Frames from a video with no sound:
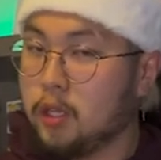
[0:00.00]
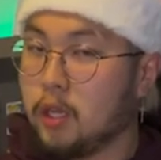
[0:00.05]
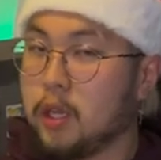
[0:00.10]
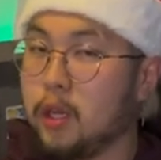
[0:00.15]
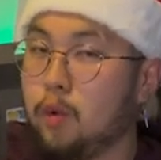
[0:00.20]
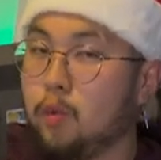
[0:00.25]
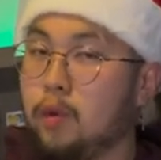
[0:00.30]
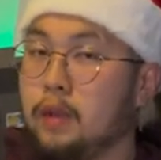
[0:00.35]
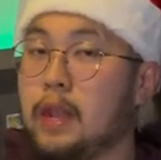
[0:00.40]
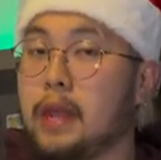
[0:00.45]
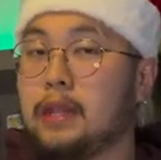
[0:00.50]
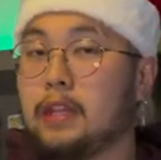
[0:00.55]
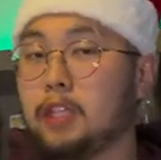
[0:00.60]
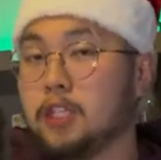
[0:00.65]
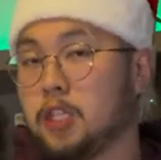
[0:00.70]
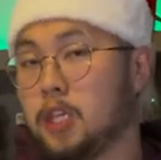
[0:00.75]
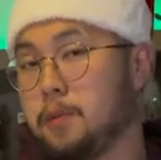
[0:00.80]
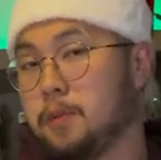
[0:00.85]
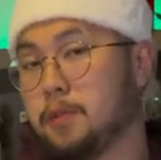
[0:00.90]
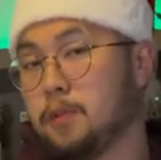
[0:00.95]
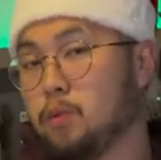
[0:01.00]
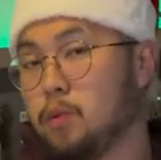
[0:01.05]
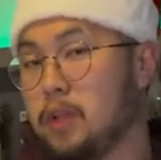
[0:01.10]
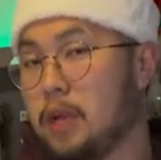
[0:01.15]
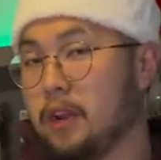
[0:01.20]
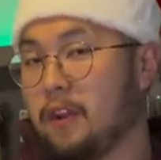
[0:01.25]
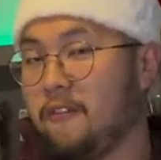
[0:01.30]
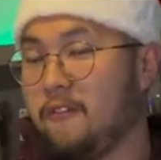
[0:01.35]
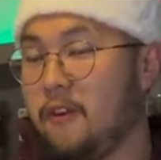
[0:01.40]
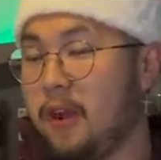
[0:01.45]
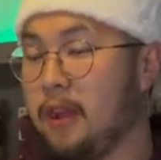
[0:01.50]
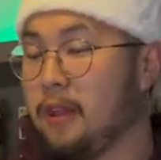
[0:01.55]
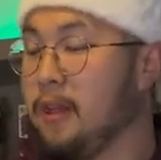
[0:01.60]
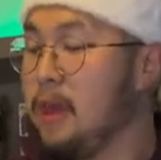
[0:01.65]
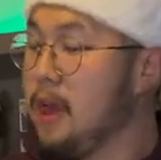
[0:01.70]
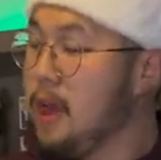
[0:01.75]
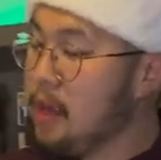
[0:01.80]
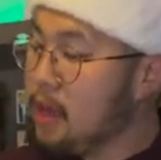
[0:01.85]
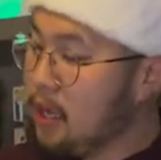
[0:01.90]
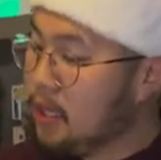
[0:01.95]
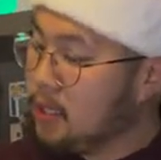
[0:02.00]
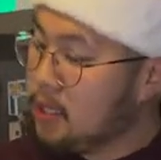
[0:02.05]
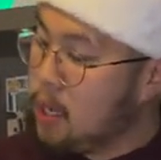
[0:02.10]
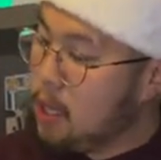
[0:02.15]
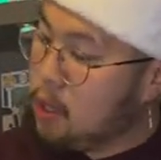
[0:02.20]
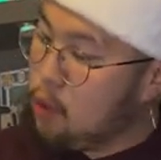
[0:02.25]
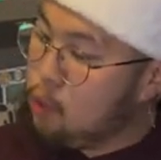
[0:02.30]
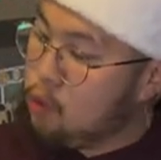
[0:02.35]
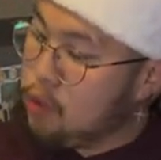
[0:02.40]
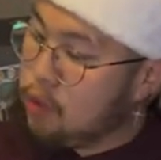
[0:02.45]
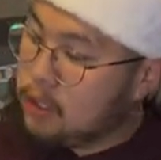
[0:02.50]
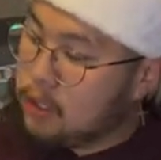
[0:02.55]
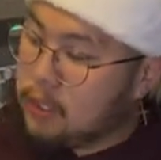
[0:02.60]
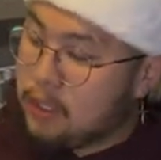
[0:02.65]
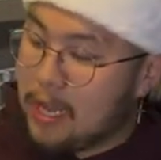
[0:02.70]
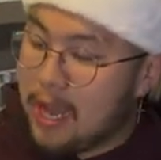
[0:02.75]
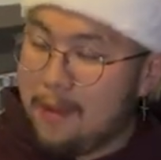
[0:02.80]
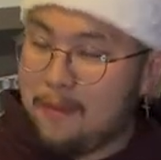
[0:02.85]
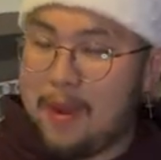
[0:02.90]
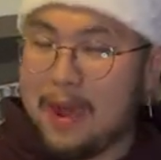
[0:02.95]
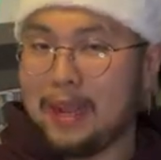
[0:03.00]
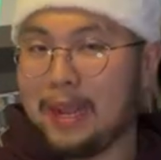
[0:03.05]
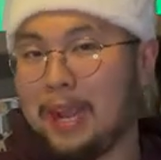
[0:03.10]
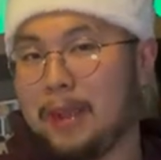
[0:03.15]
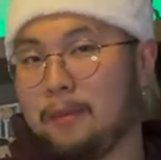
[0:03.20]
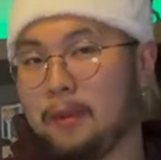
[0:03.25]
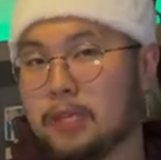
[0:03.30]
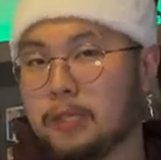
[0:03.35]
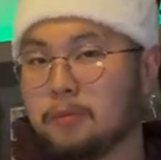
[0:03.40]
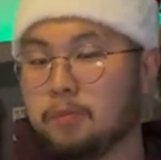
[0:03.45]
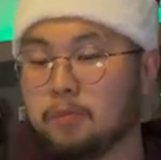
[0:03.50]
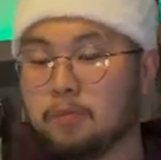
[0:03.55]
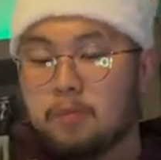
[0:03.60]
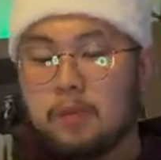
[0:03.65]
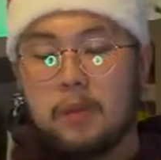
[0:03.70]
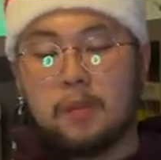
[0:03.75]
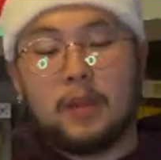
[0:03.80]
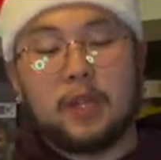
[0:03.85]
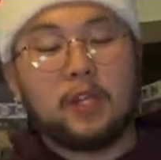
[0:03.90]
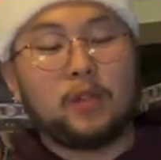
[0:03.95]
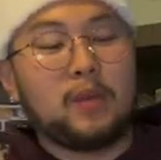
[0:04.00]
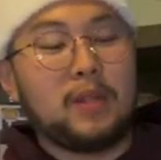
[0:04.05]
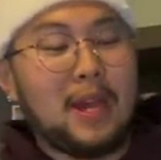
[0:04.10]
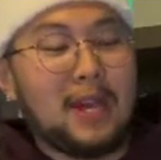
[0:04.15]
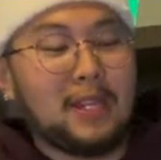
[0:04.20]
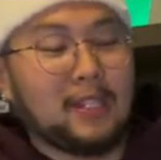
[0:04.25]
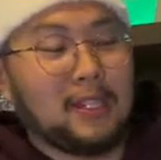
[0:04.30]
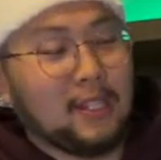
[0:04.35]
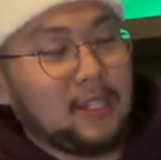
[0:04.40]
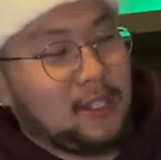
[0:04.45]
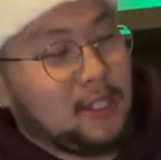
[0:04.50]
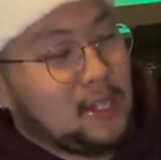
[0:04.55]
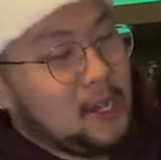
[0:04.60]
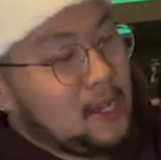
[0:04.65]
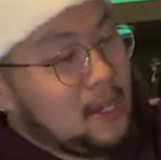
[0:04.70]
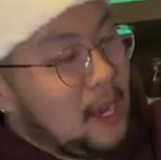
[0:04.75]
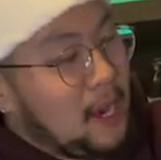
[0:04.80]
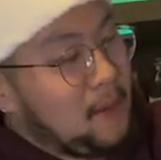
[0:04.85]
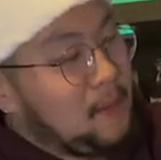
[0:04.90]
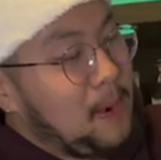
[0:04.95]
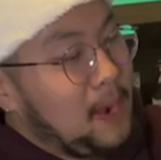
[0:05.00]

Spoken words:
looking one and the cheapest one I could find. Because the other one just had Miami. But this one has the sun and